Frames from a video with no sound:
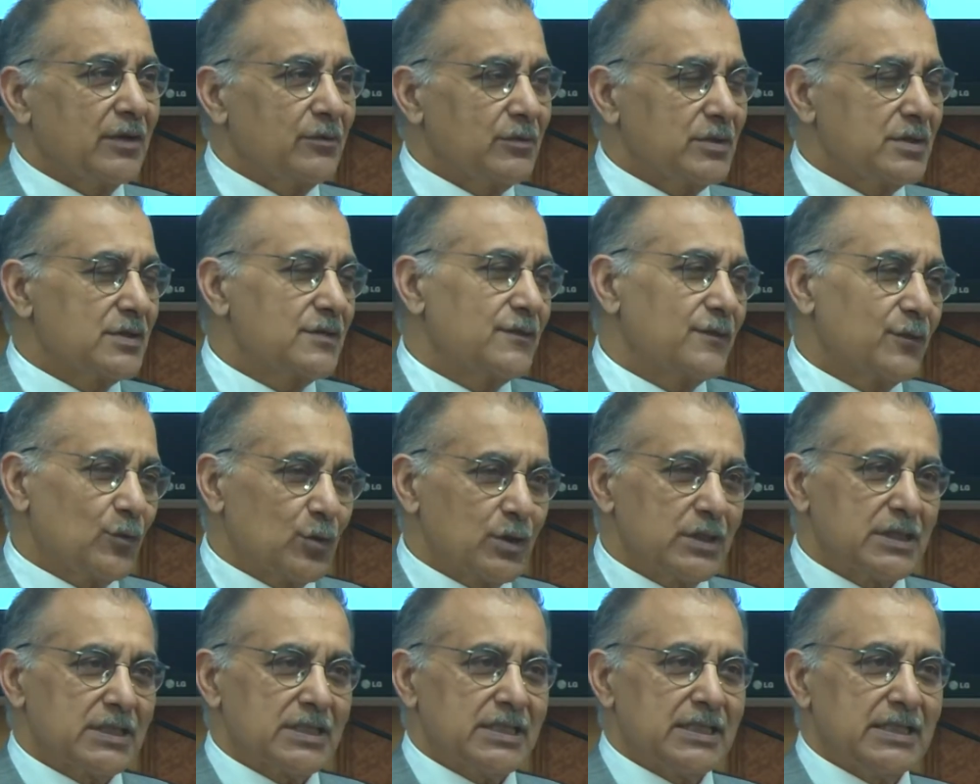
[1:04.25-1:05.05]
was
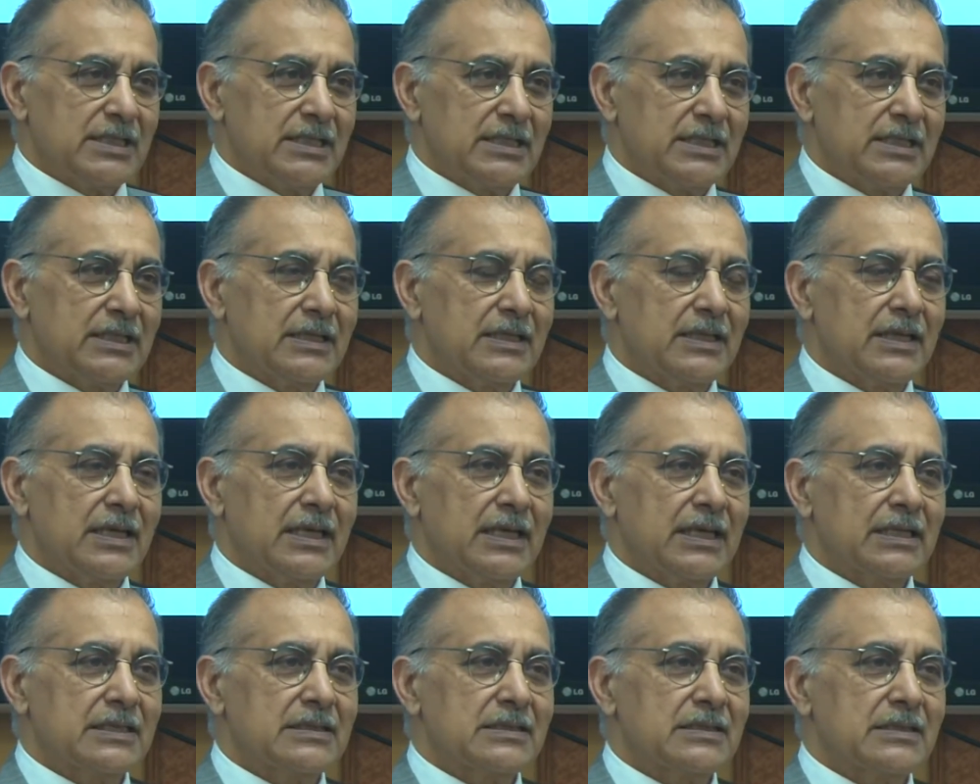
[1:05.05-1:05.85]
14
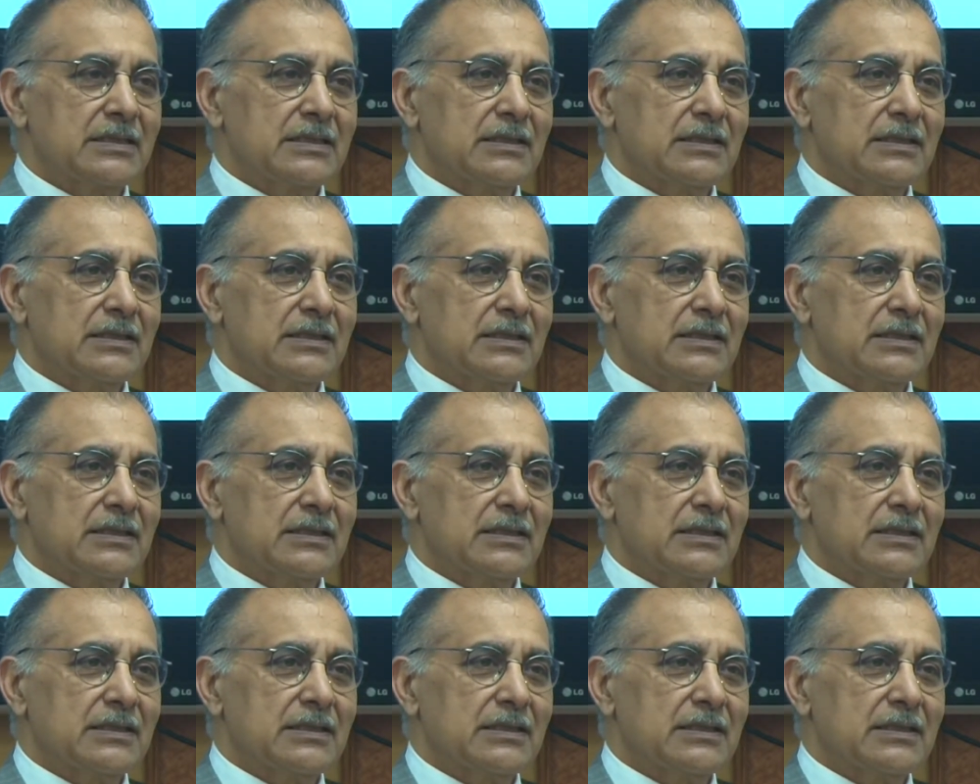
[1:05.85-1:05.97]
that